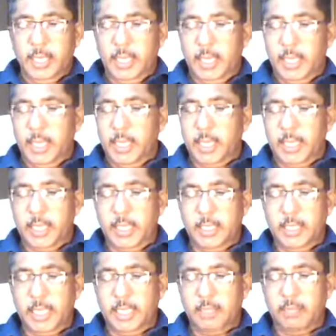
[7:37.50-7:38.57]
uh,
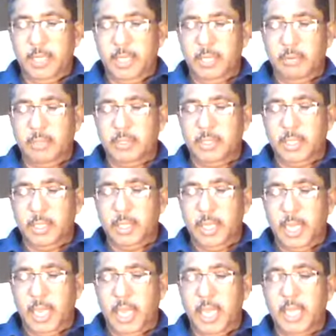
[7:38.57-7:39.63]
he that believeth
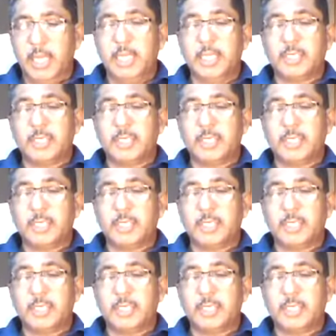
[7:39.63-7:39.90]
and